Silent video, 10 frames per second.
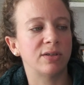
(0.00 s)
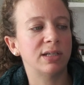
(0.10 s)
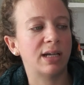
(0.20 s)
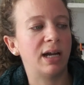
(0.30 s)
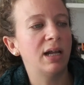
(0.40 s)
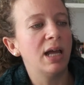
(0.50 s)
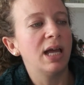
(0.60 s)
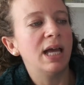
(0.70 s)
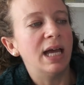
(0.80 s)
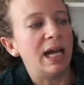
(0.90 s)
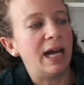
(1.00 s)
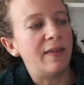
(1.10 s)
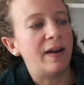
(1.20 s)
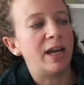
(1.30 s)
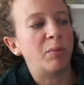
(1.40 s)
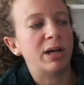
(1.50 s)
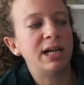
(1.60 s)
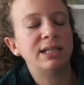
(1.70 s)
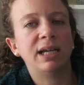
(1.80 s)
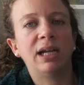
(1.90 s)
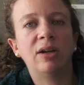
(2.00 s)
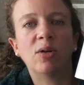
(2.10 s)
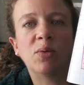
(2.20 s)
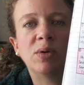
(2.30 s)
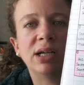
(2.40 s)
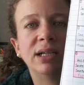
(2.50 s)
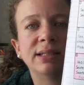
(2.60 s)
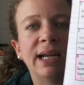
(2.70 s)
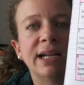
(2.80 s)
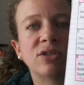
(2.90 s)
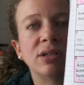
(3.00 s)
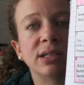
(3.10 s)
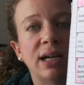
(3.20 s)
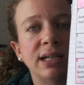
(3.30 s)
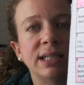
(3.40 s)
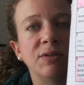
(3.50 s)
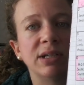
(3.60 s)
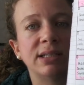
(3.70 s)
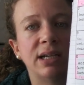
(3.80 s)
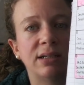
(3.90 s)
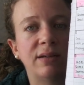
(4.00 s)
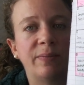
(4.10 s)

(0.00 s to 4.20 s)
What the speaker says: Design. And then number 19 was Hands On Design Secret Santa.